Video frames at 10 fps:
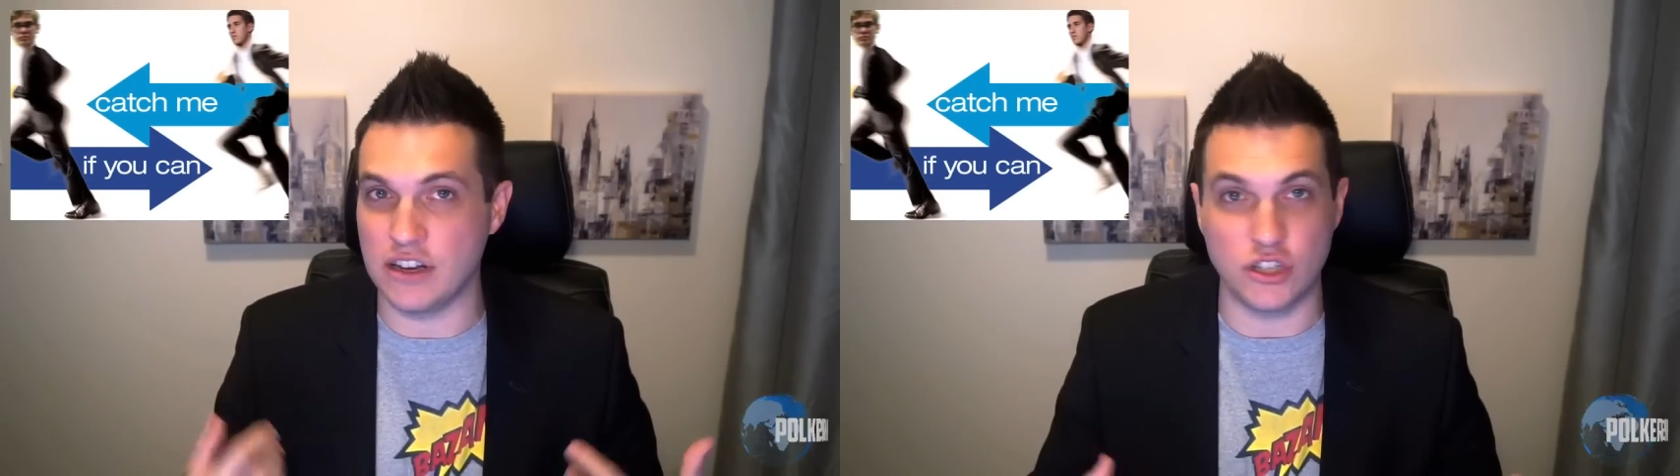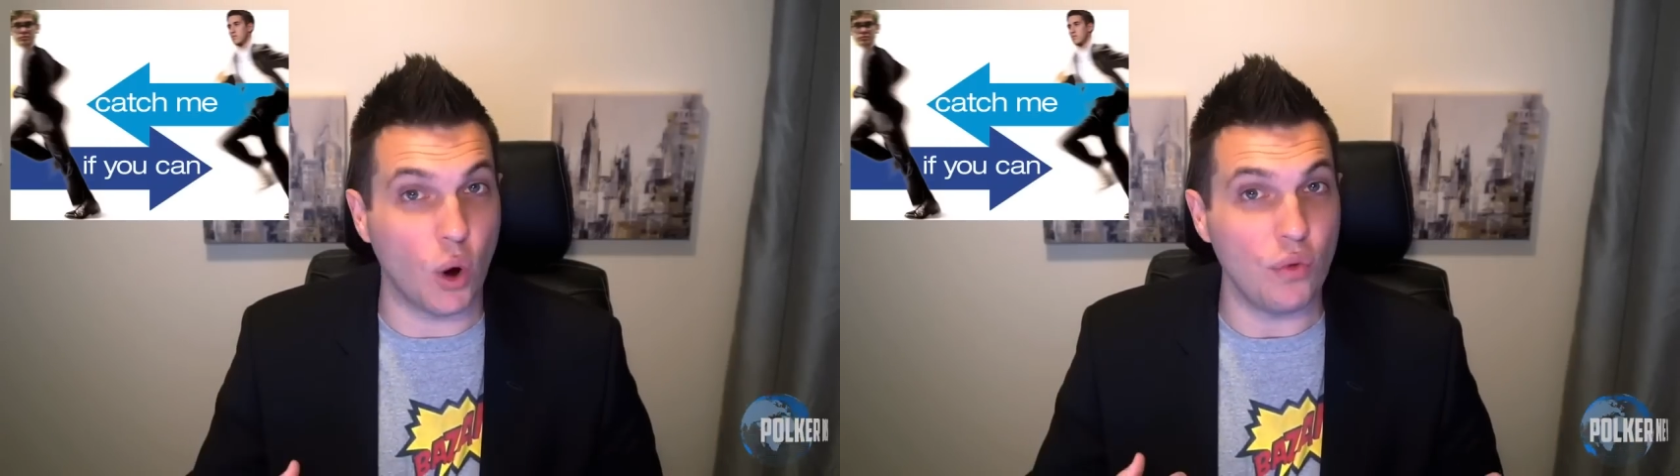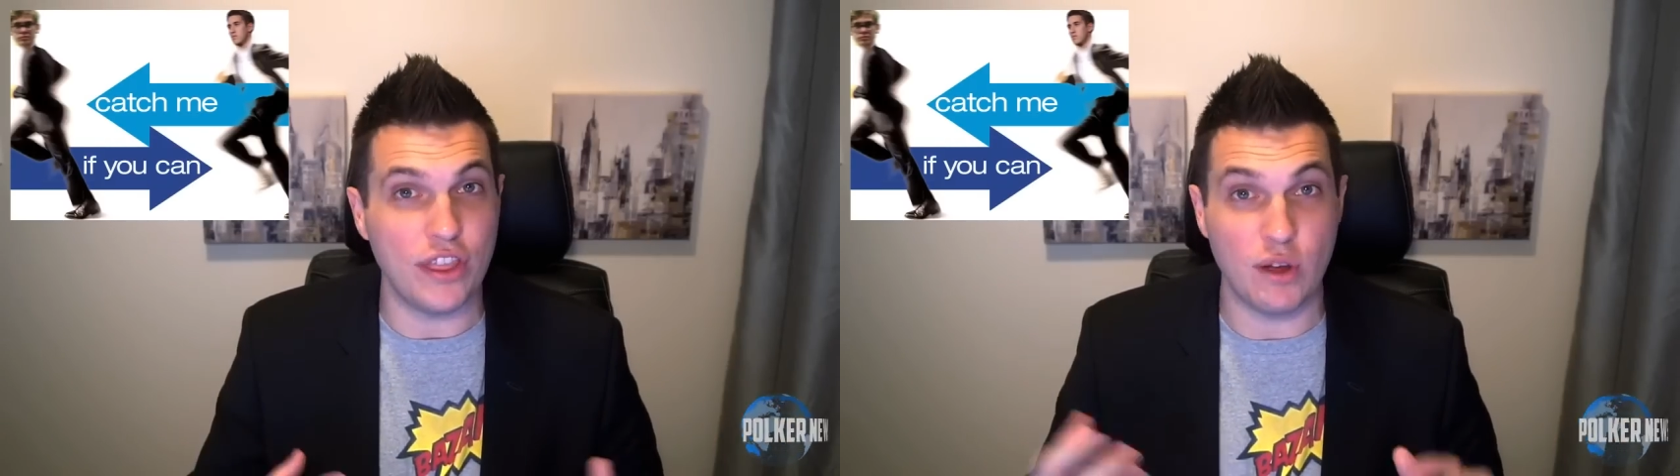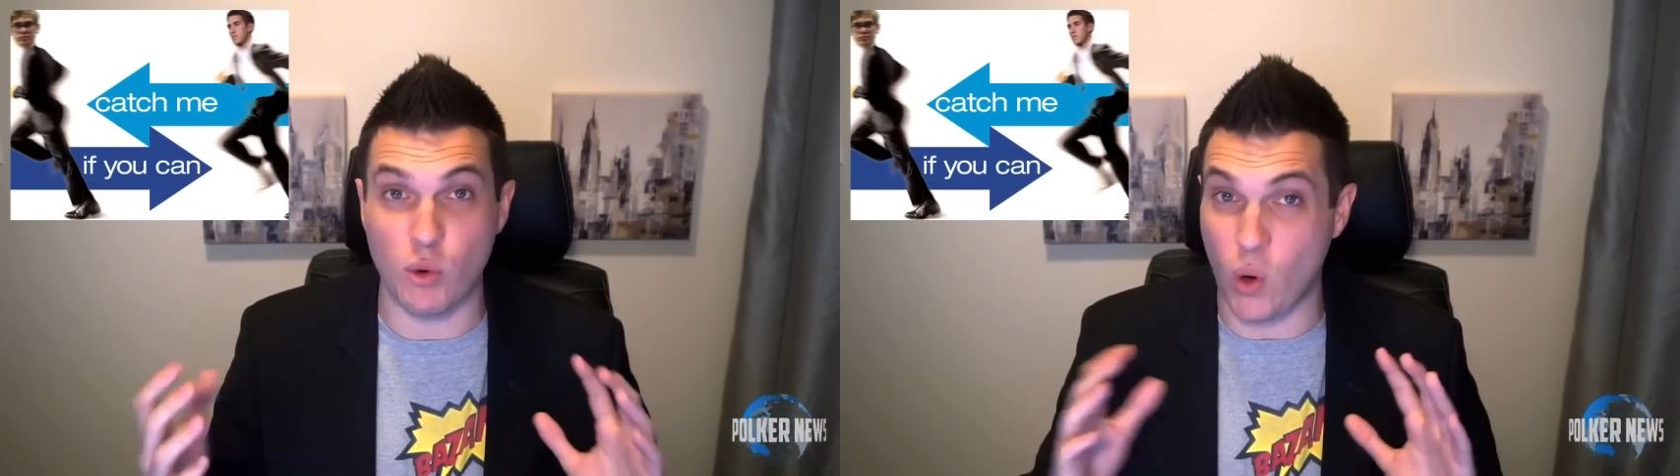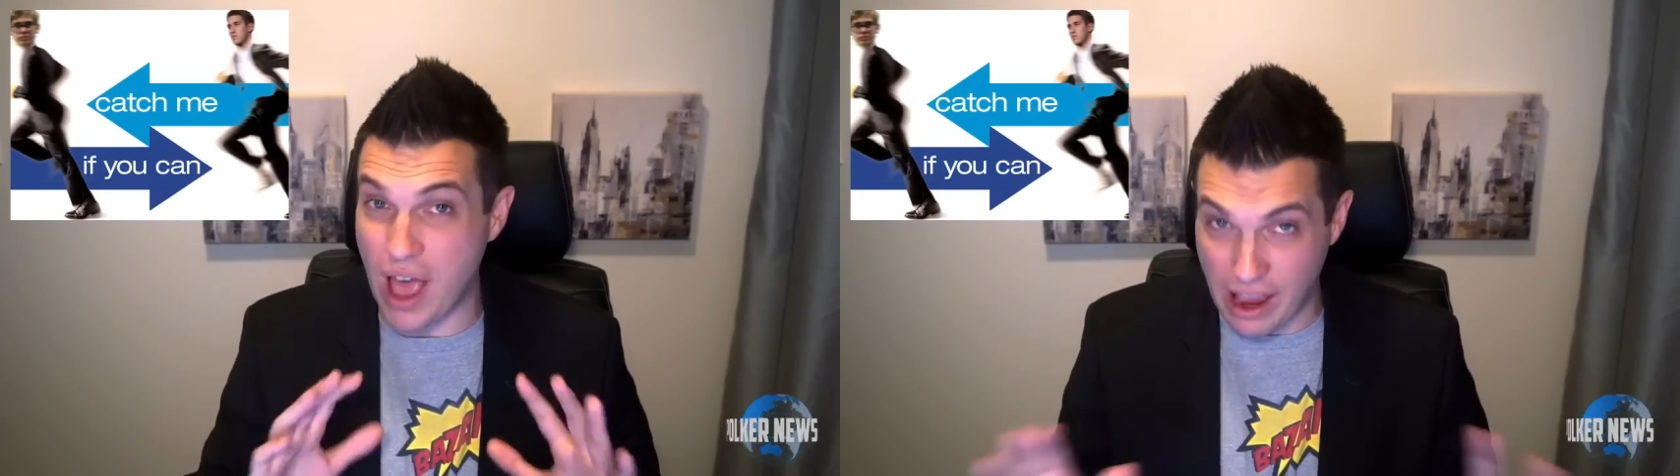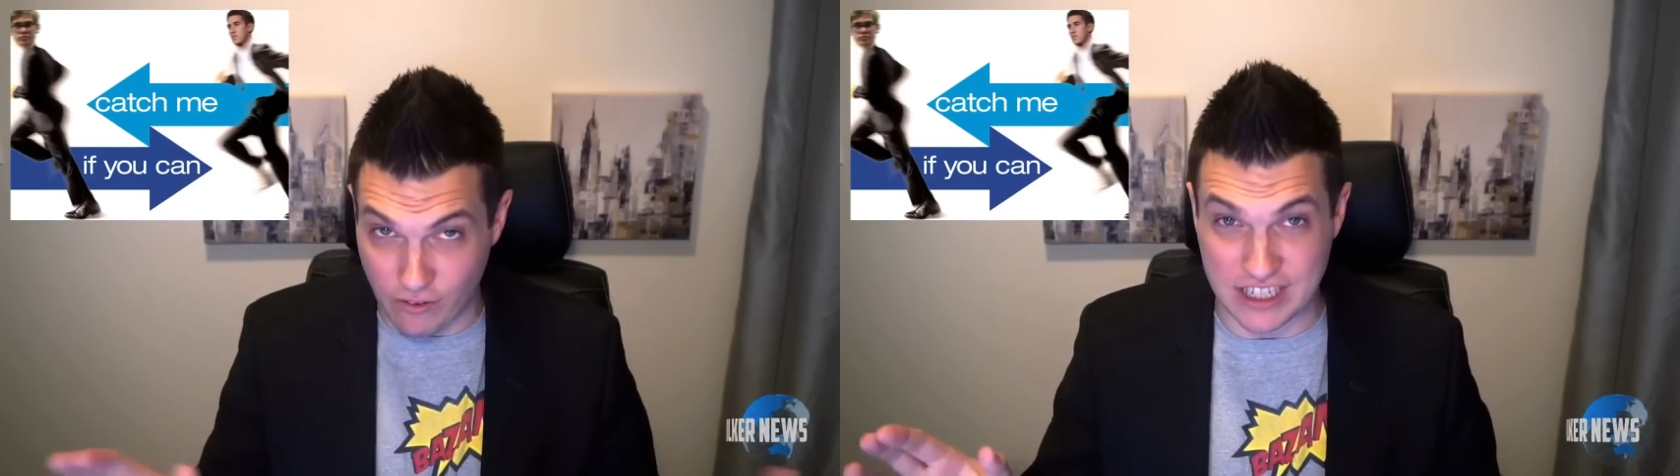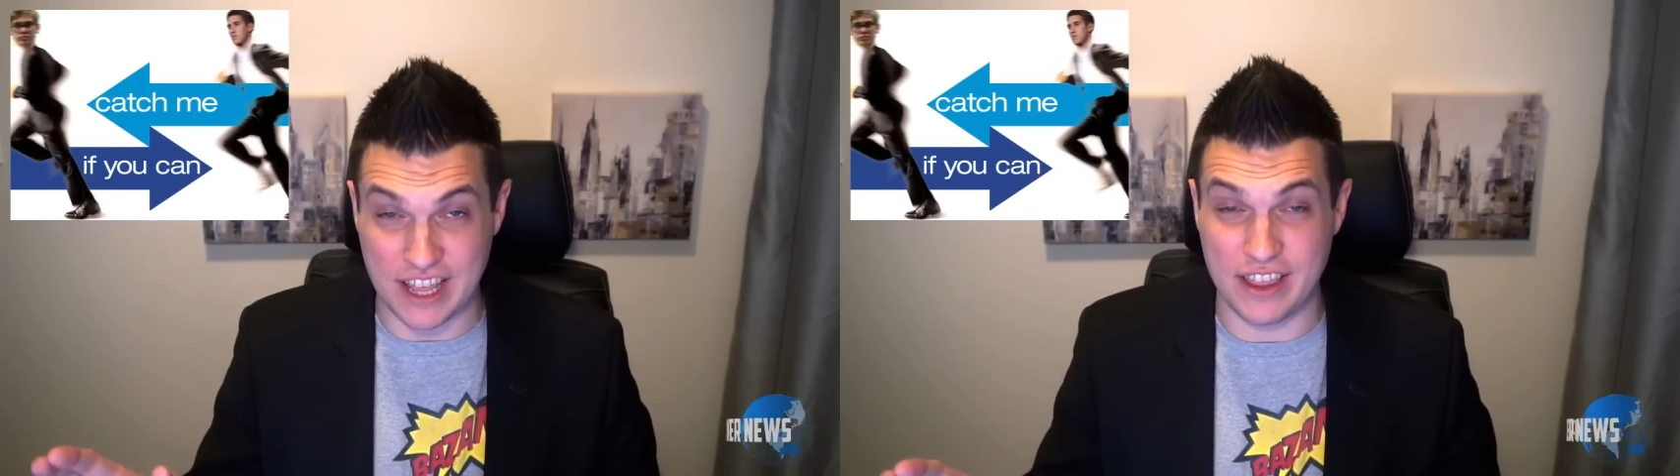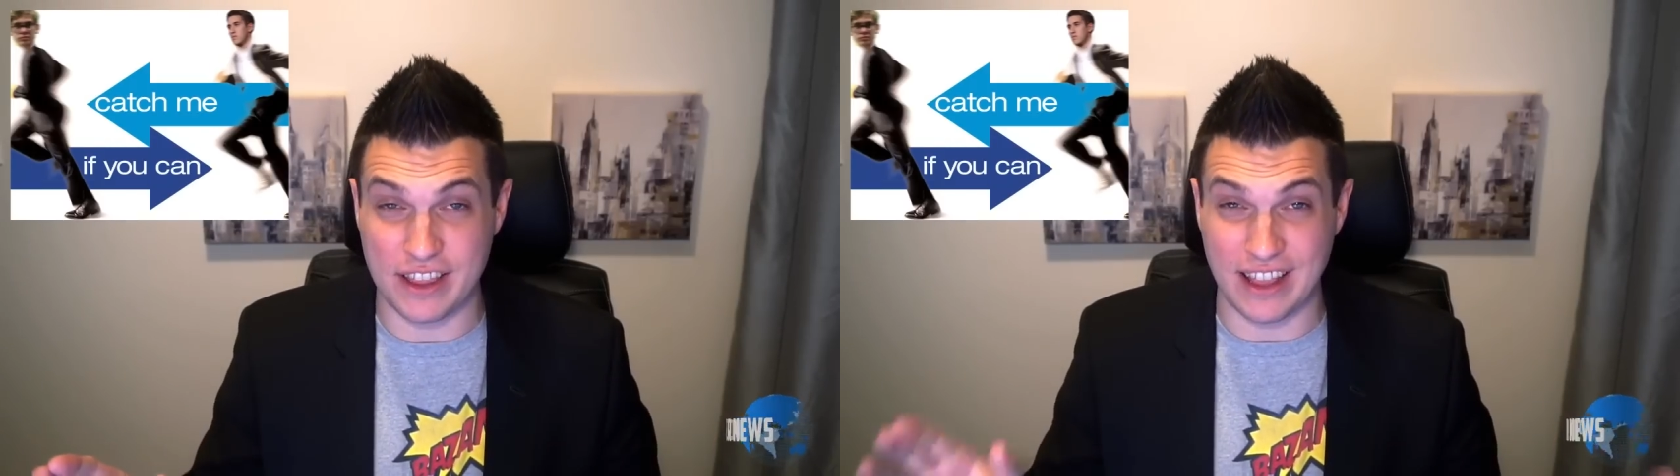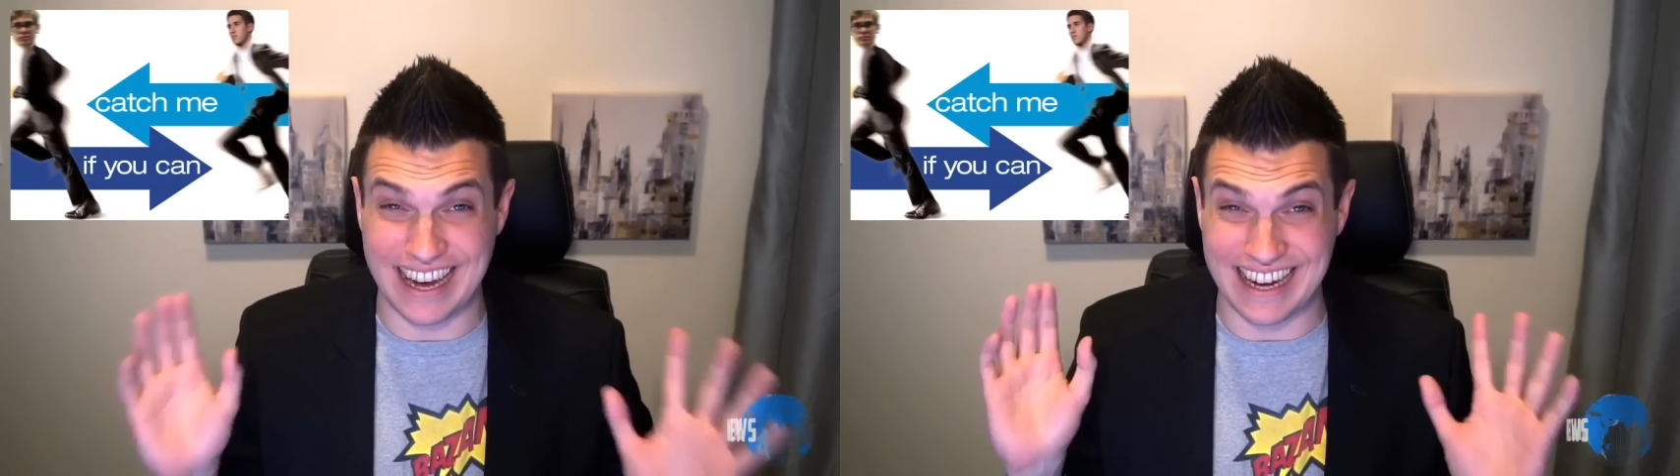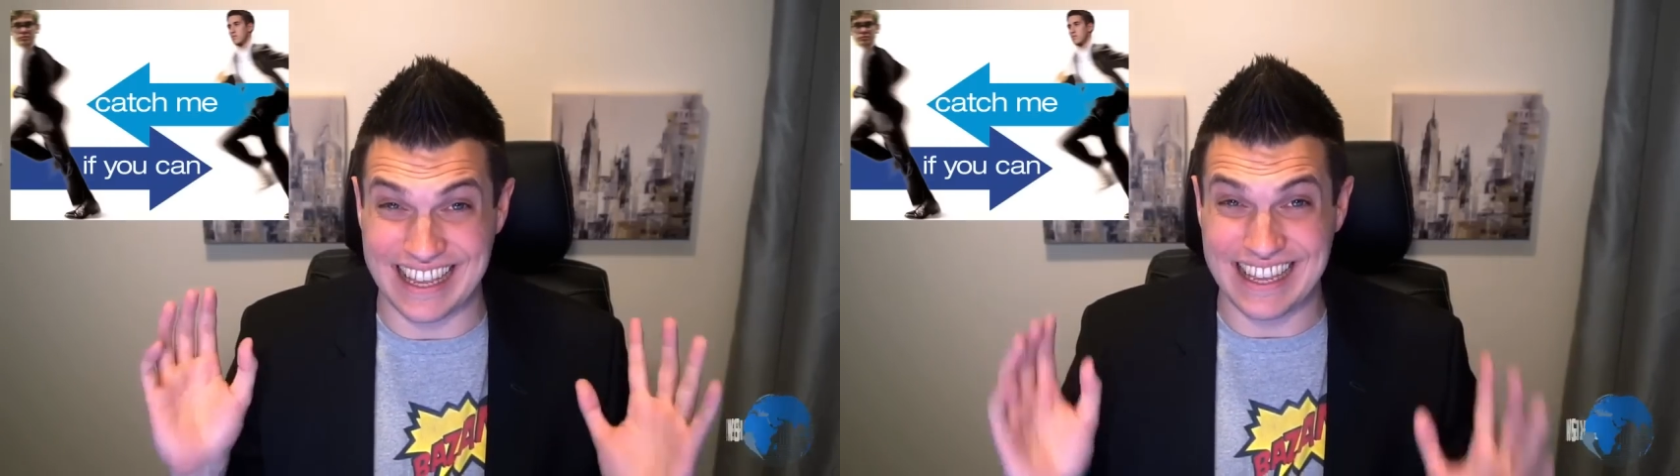I don't think we will ever see anything
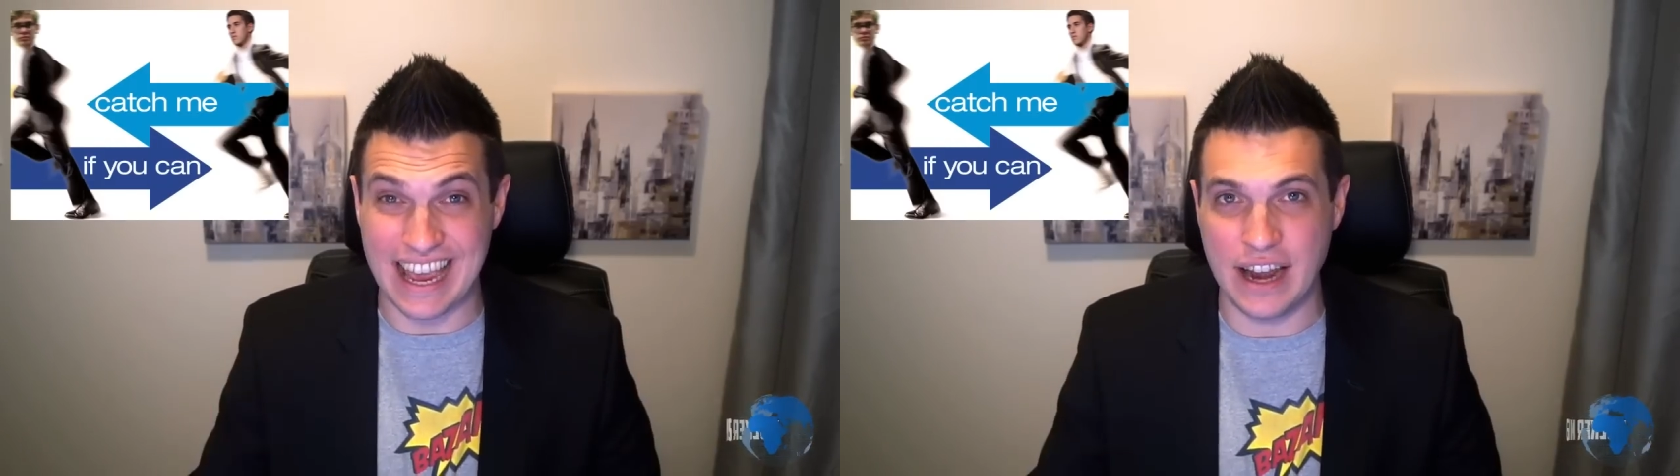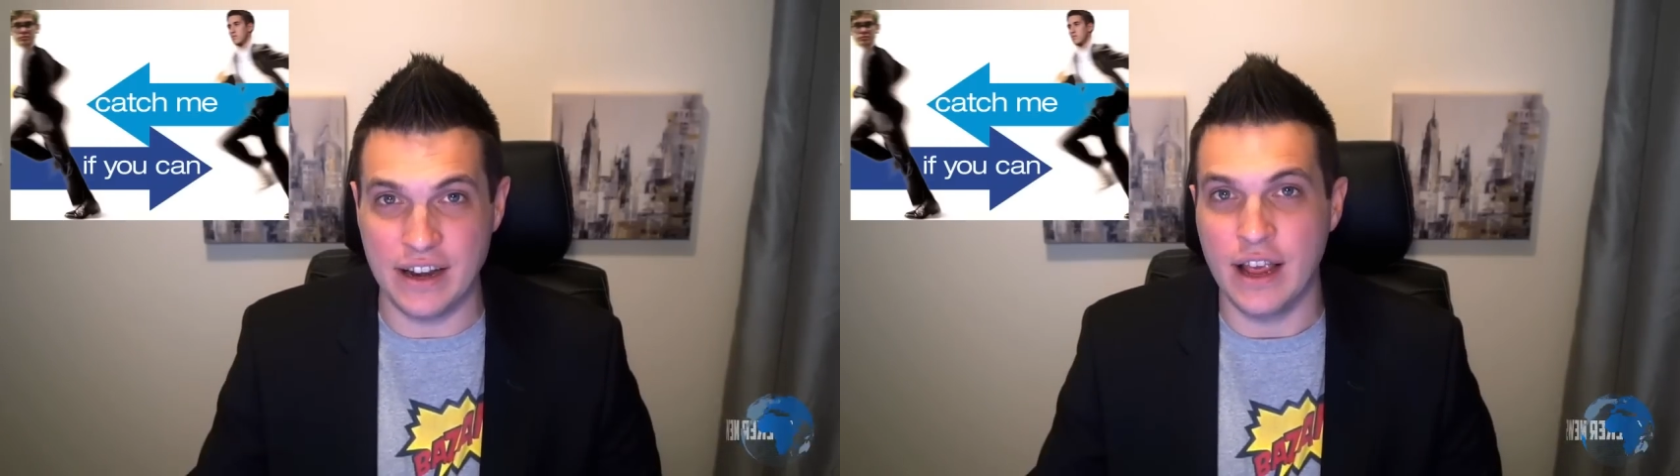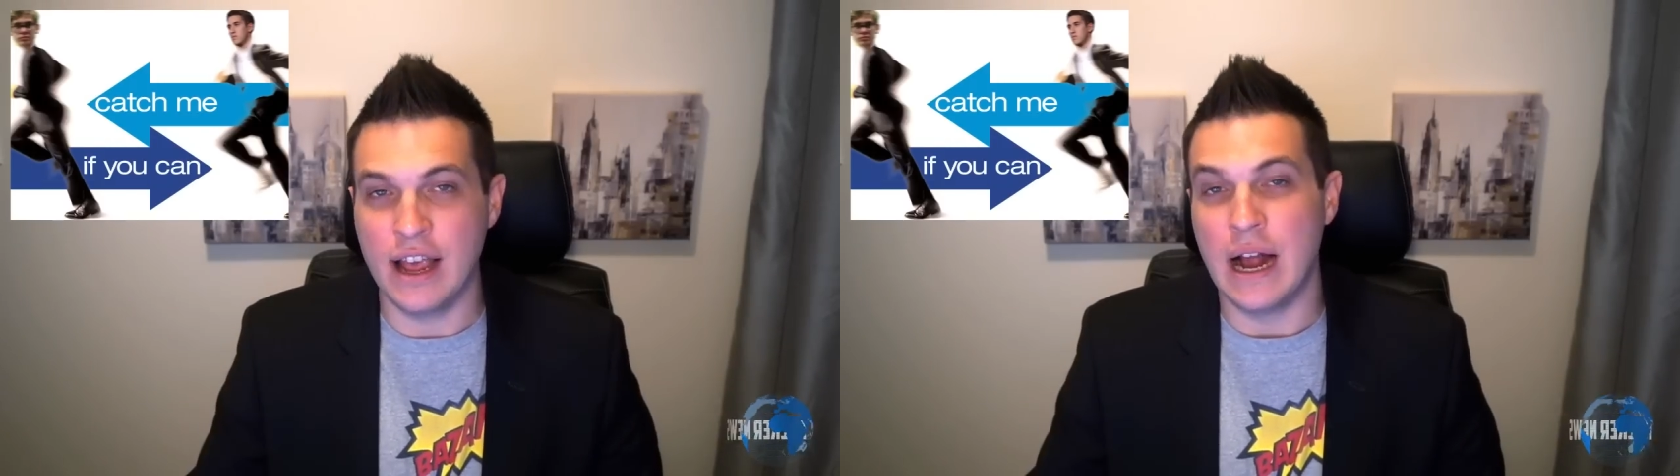like it again.